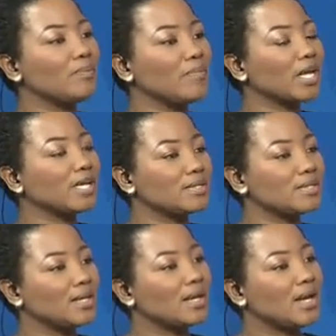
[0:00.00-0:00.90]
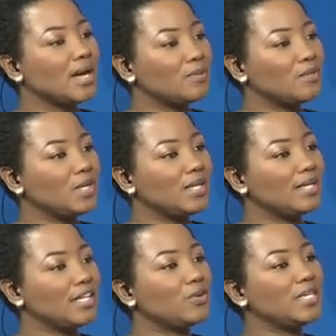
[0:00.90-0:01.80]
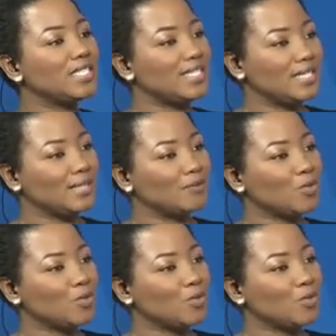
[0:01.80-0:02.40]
market liquidity?